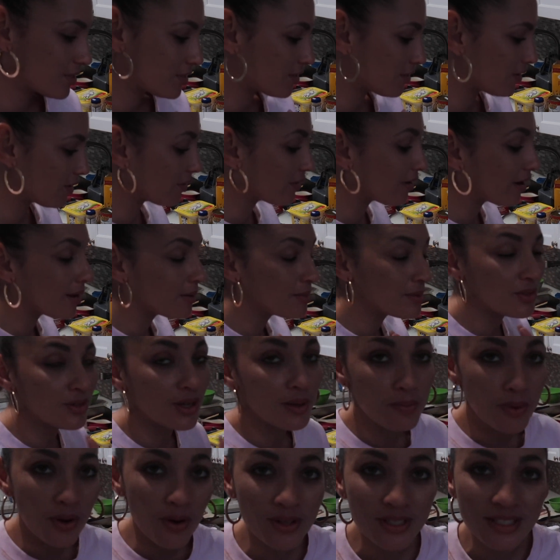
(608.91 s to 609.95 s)
So I'm
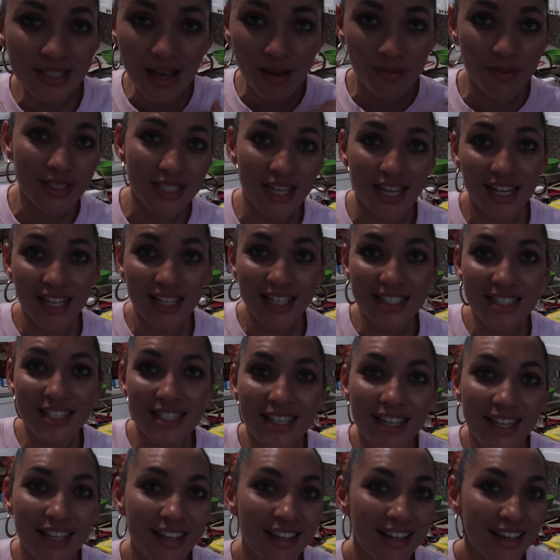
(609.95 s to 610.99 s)
doing both
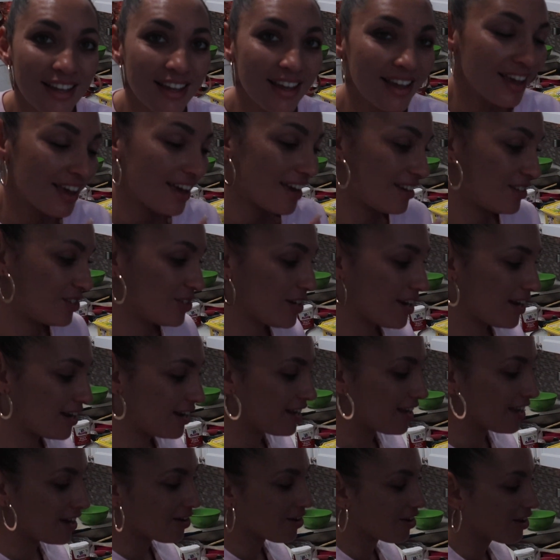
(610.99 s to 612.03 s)
simultaneously. I'm trying
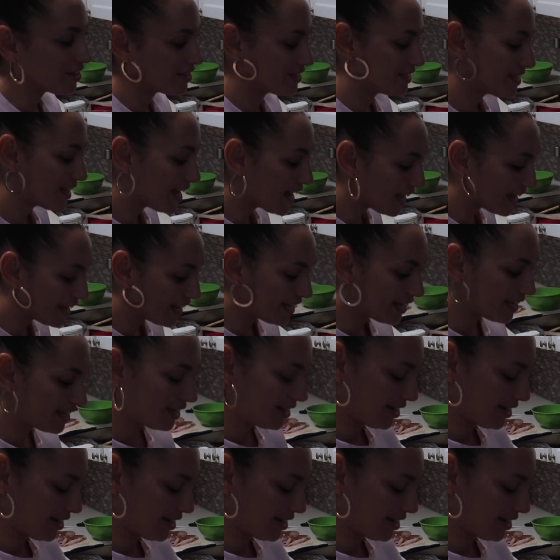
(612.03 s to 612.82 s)
to get it all done.